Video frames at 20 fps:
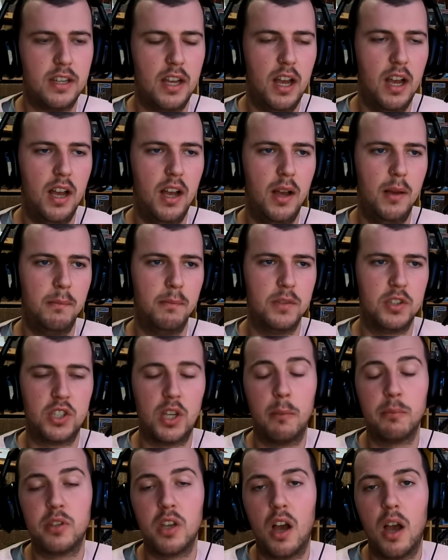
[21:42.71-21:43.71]
Um,
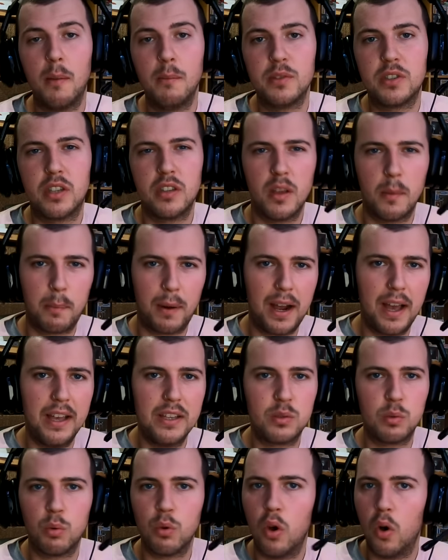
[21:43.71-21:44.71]
sometimes your
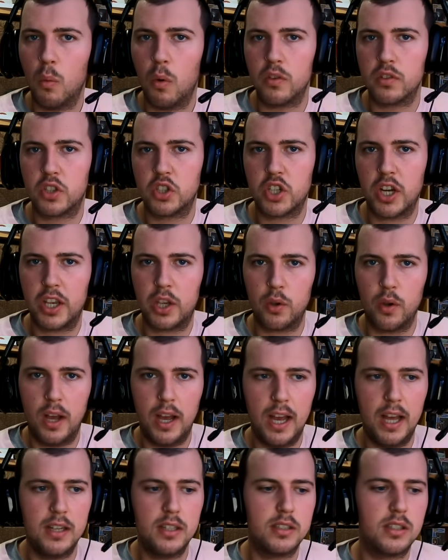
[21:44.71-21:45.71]
players will not want to shake your
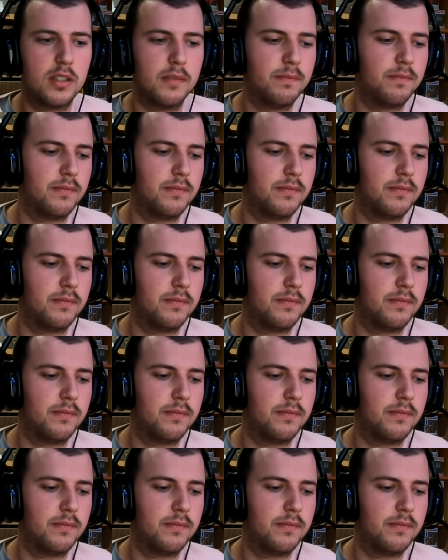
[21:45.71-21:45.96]
hand.